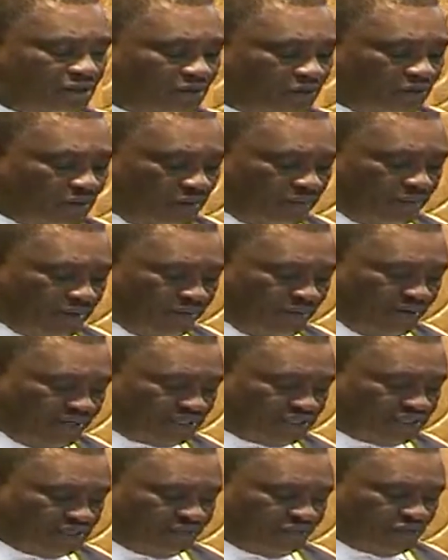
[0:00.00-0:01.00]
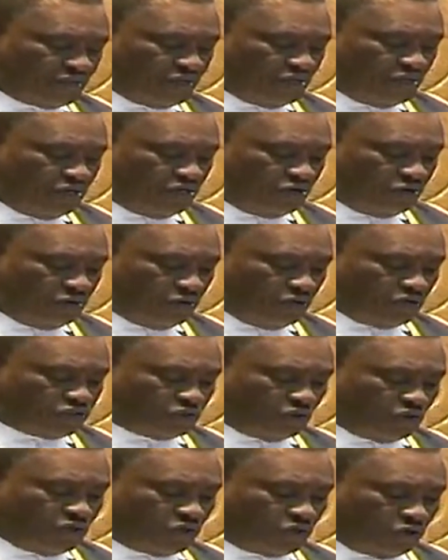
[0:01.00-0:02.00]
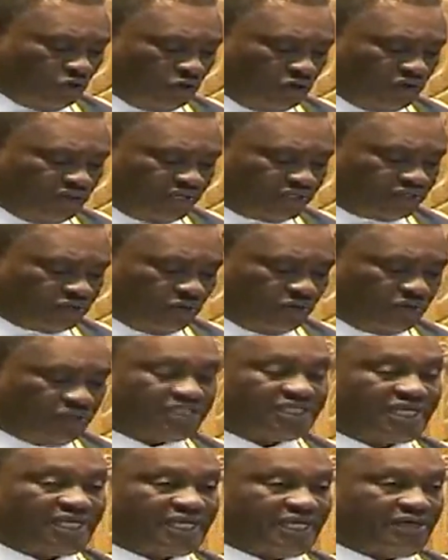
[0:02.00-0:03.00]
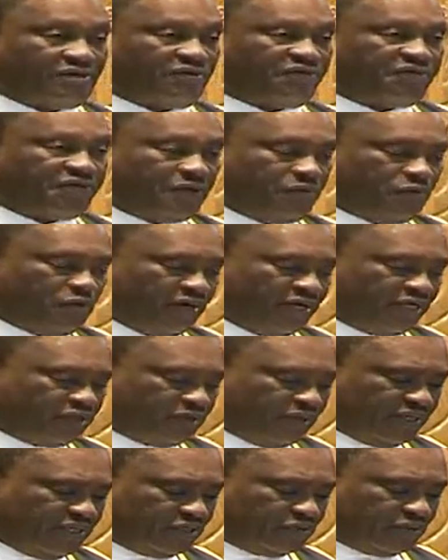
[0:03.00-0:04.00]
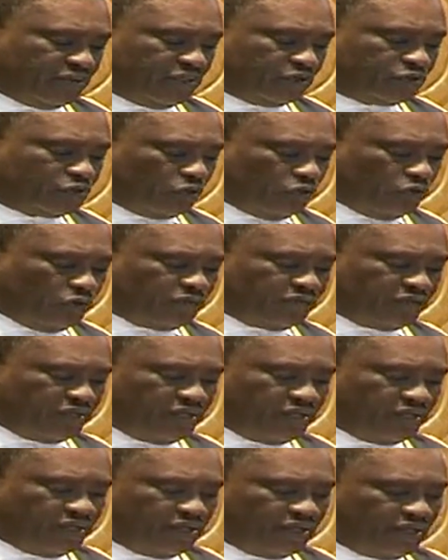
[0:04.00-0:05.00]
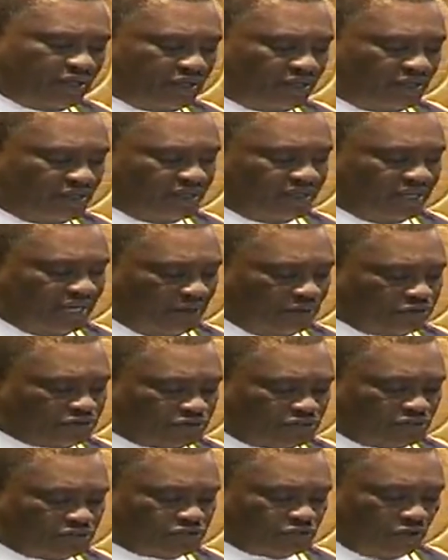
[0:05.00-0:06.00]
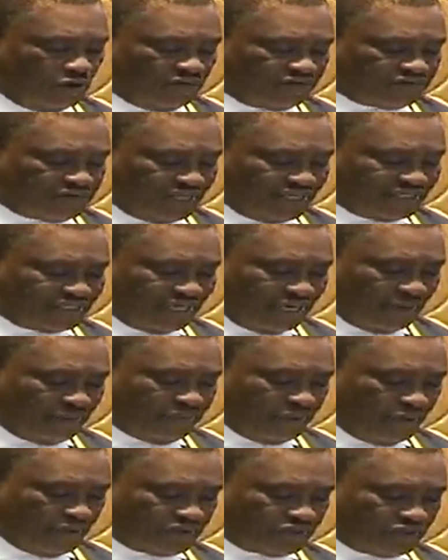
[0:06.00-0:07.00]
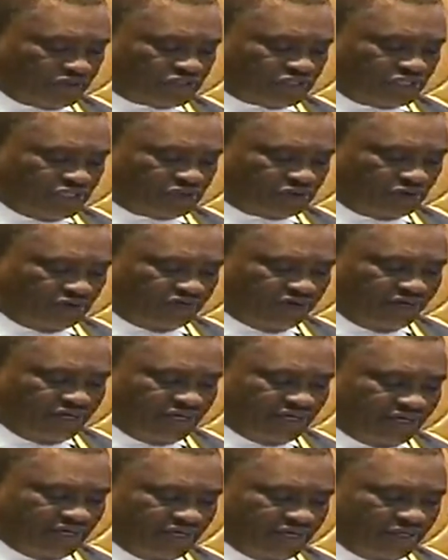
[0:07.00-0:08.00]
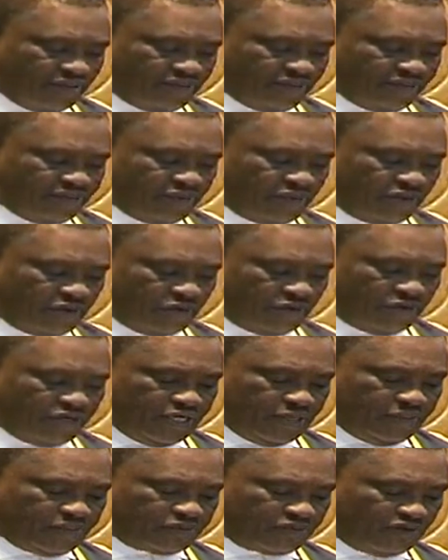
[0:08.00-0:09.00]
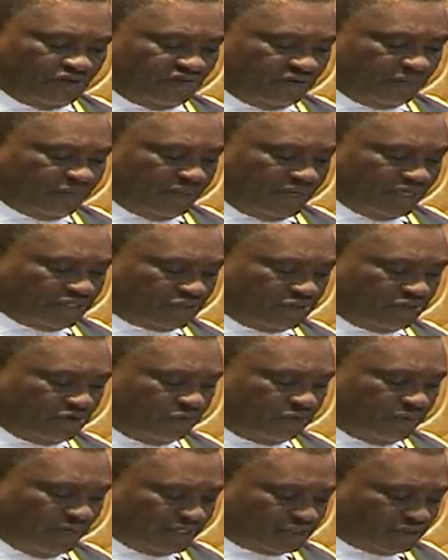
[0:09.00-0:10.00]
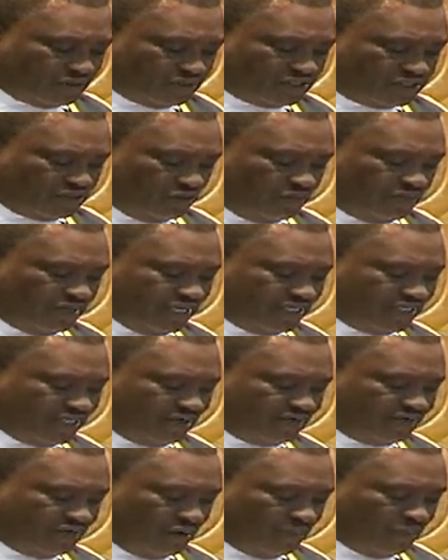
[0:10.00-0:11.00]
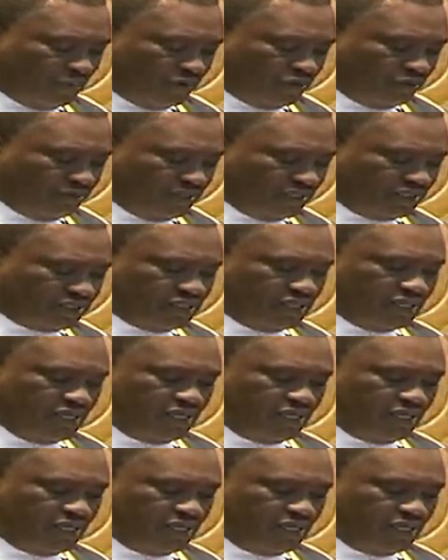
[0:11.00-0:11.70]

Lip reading: Honourable members, you will also recall that on 2nd of February 2022, the House resolved that upon receipt of any name or names of a person or persons nominated for appointment